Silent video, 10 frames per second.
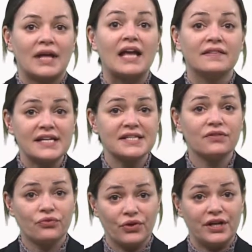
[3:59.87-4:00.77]
In
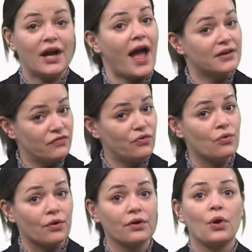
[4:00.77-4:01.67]
Lesson 3 and
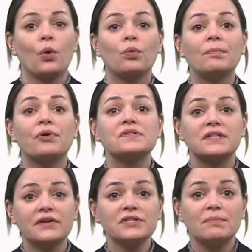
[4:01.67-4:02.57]
4, we put
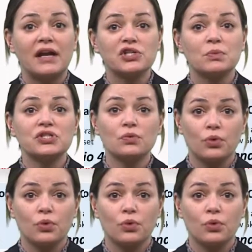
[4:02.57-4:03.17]
skills management to